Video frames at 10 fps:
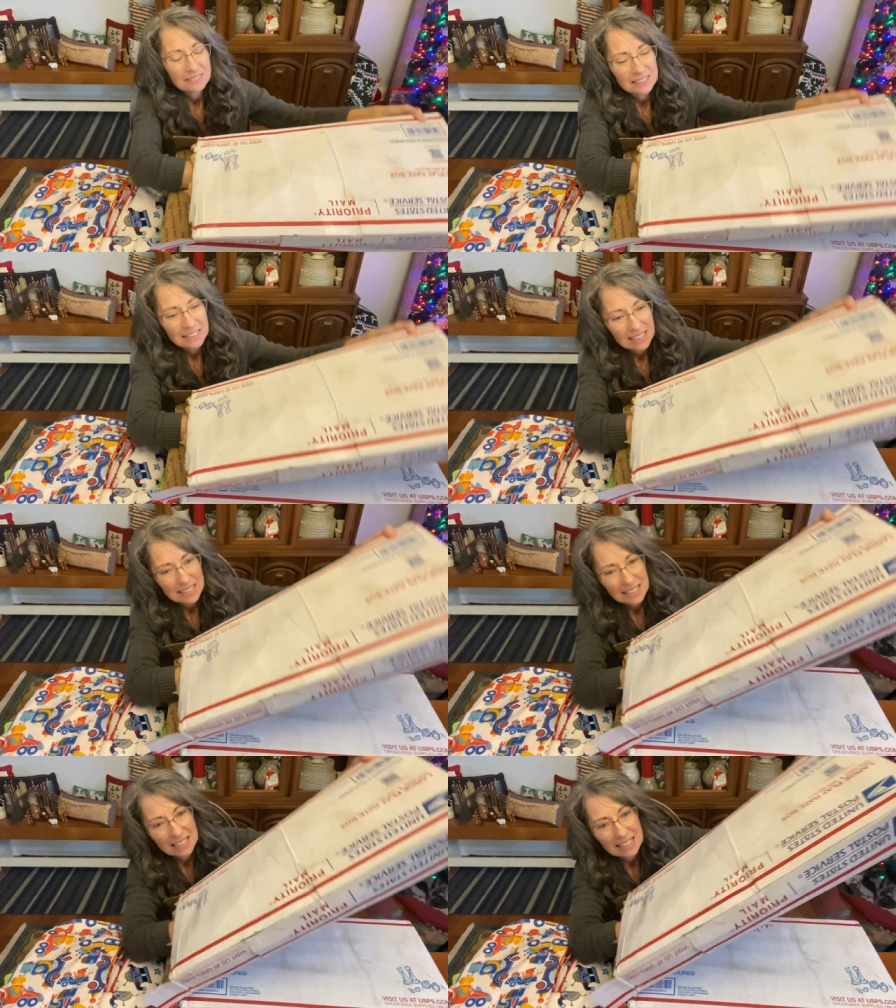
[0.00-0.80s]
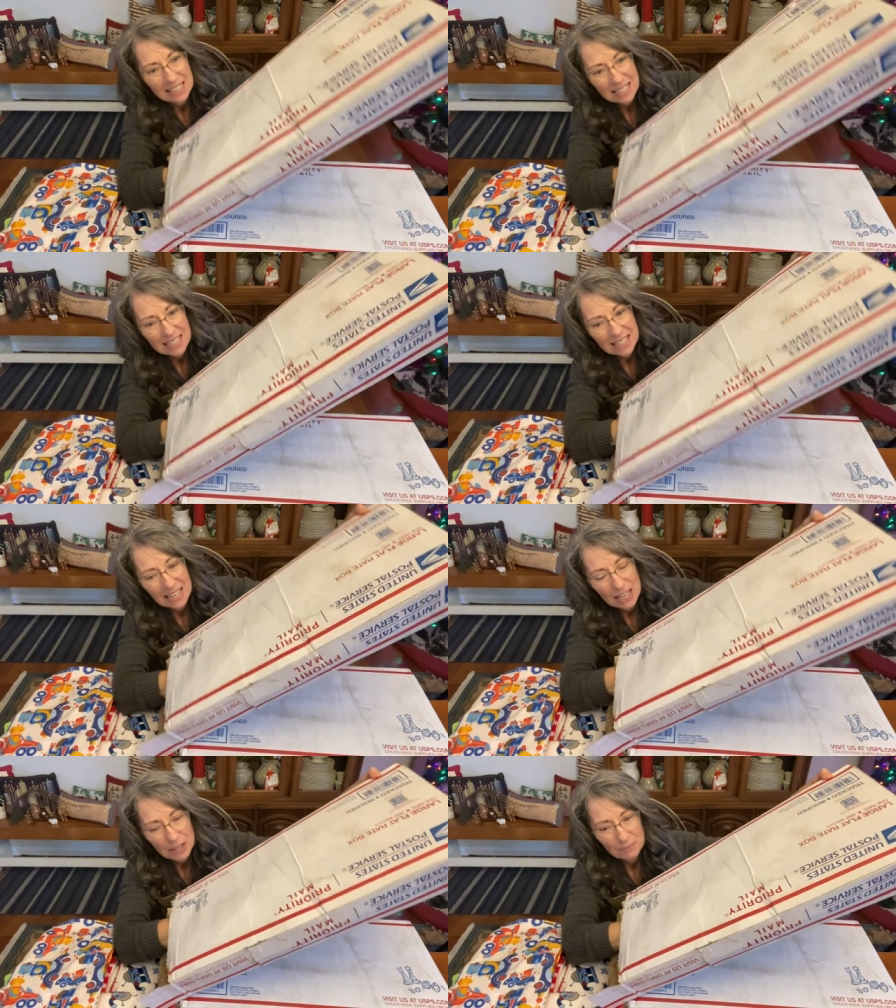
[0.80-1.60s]
This is
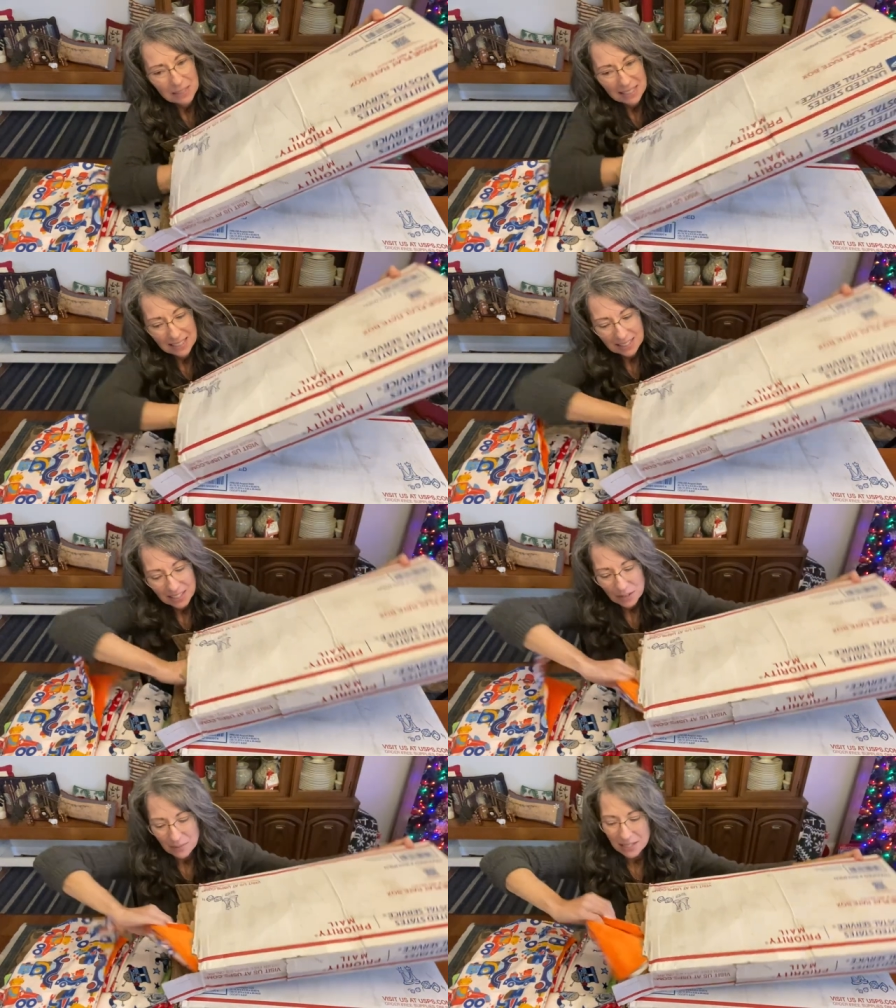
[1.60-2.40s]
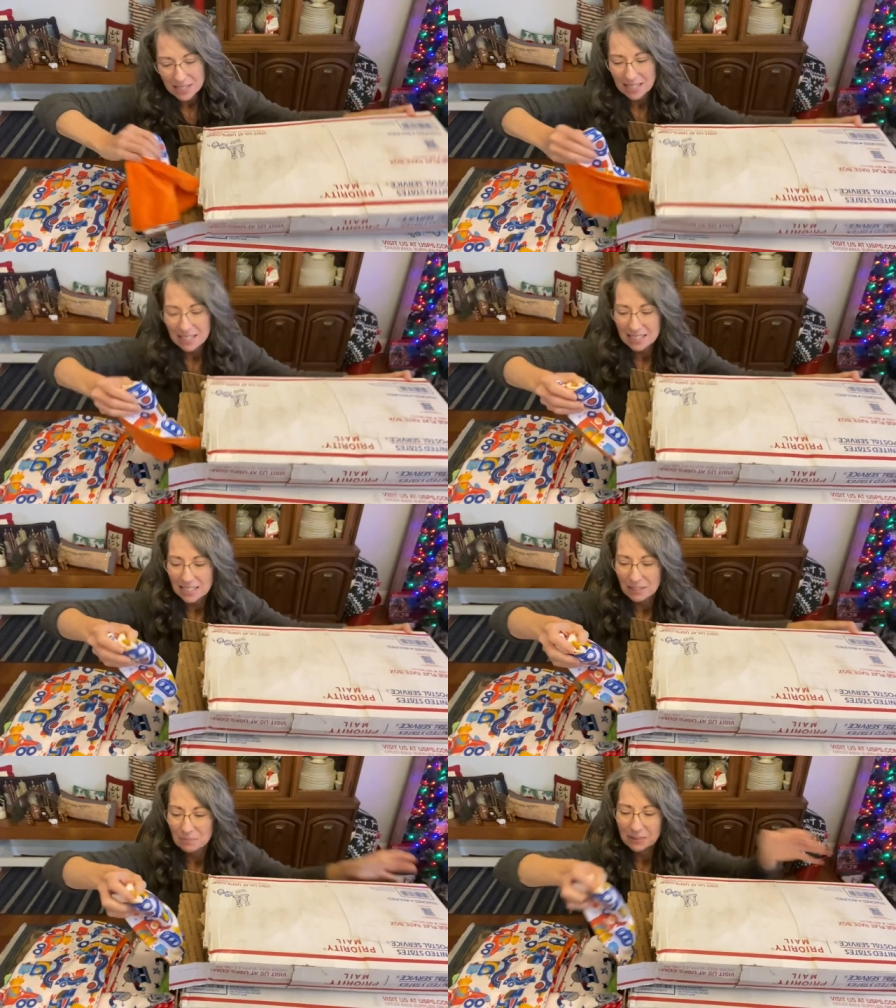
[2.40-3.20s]
um, going to be such
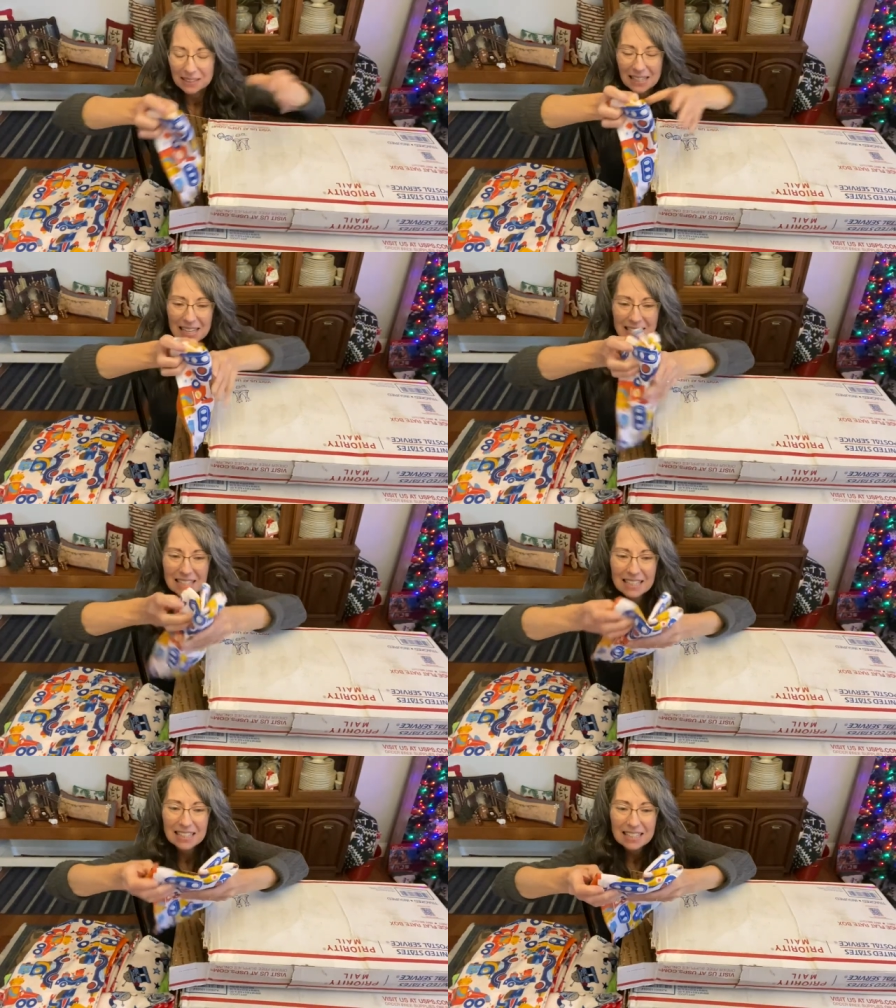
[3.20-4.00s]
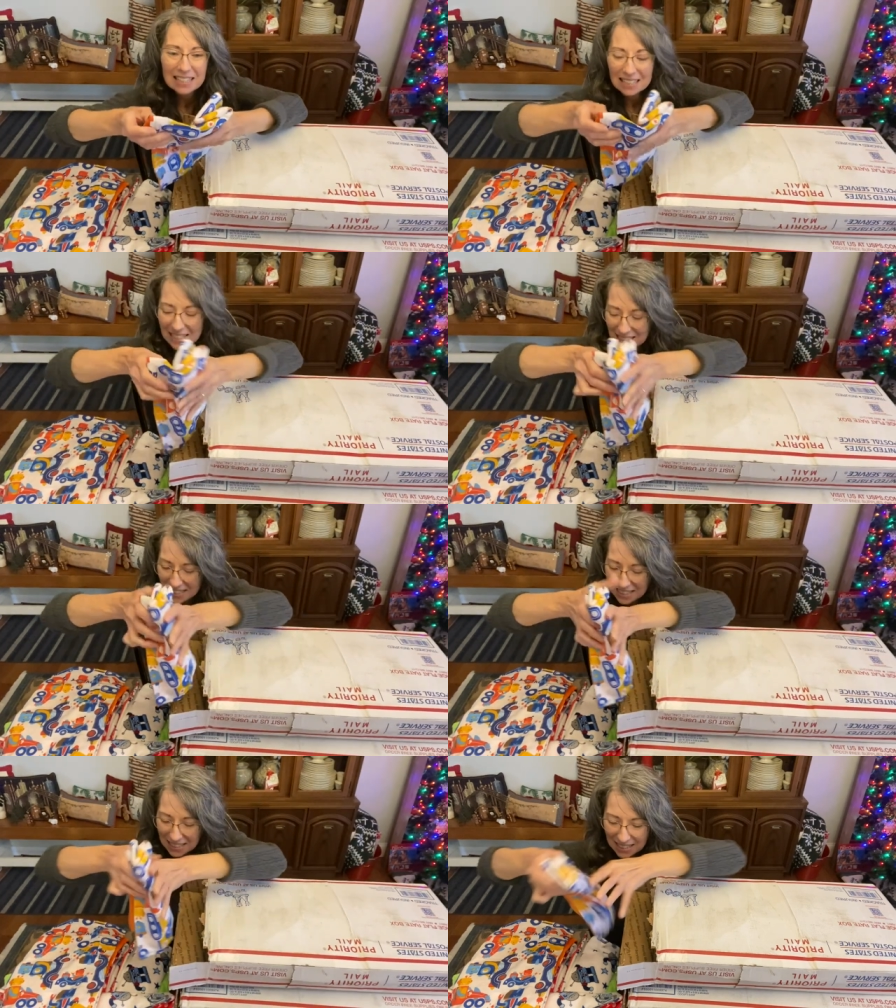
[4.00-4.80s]
a blessing
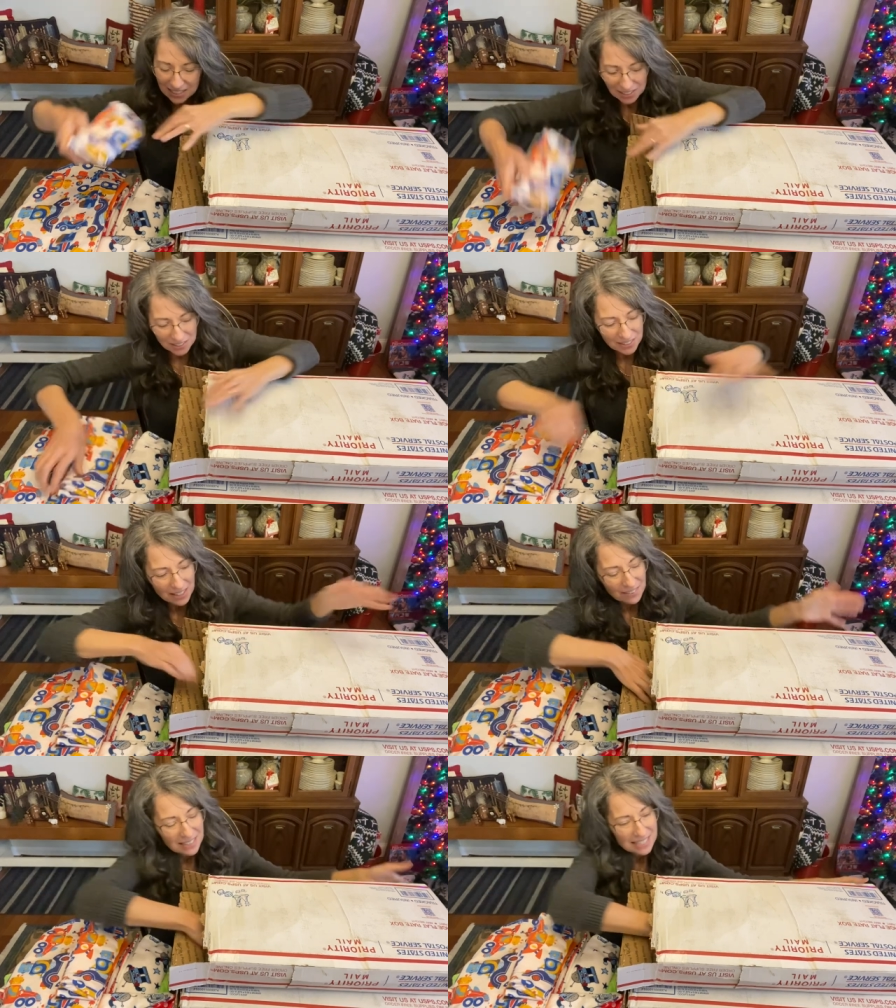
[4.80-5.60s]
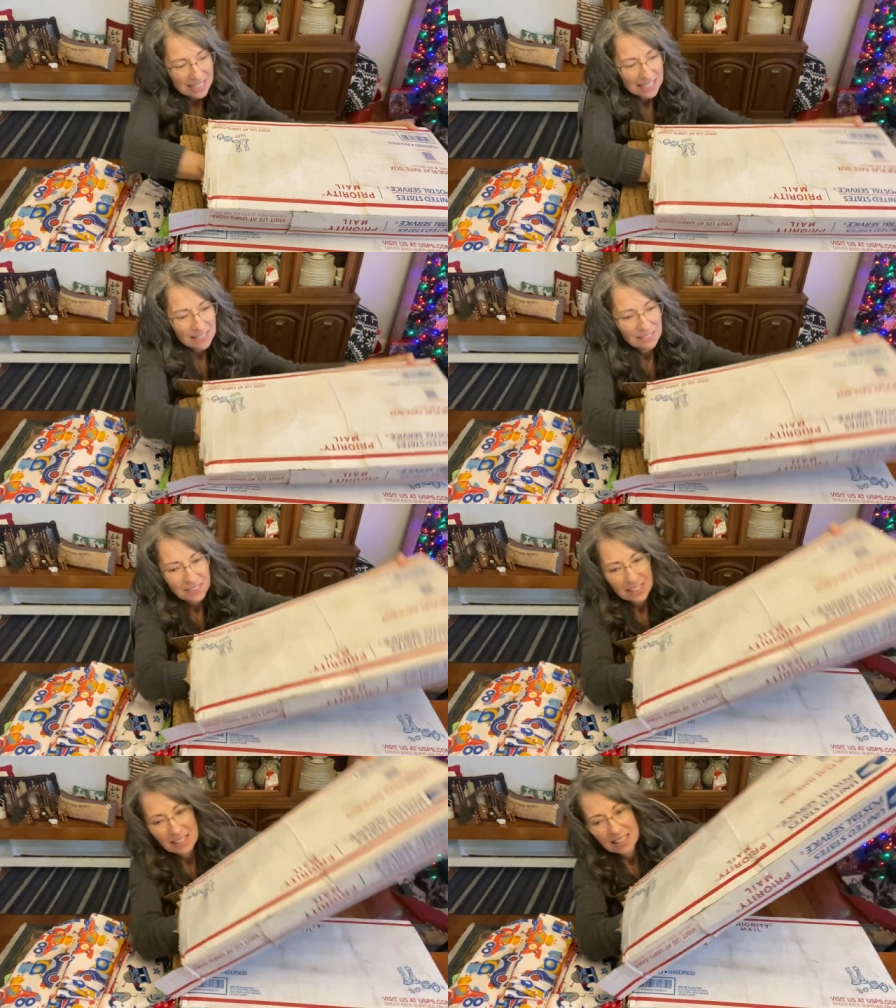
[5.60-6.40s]
to the children that receive
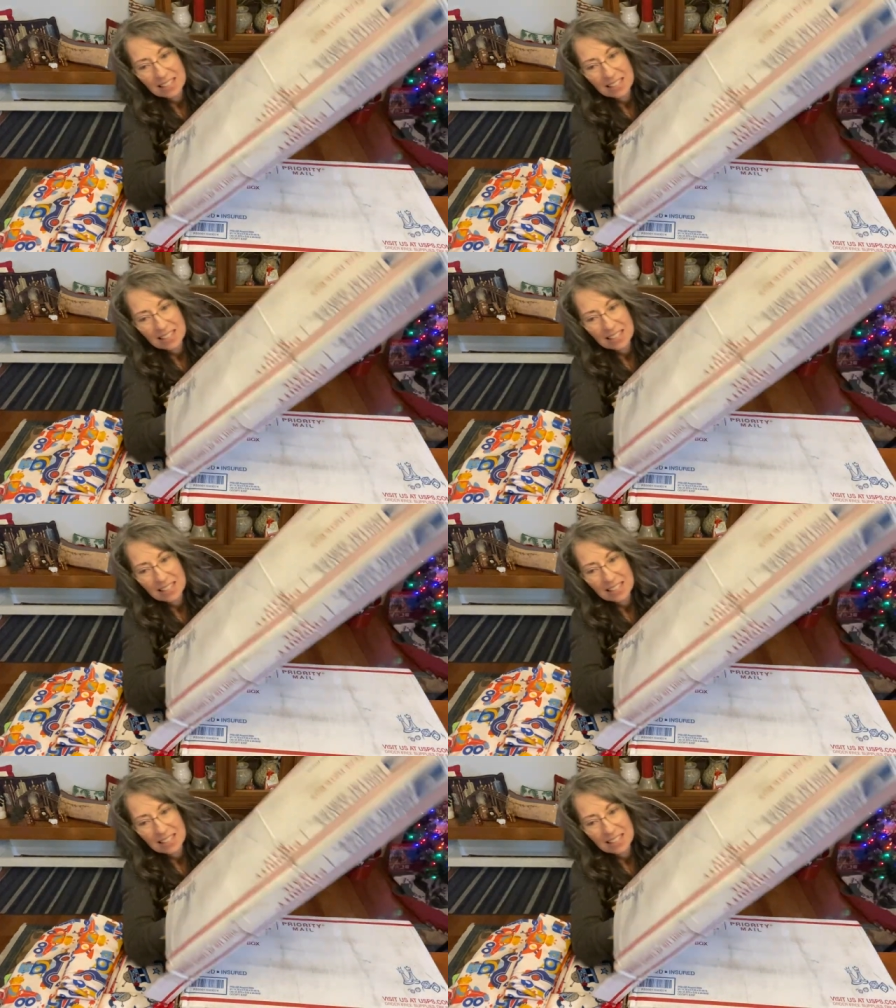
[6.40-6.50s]
the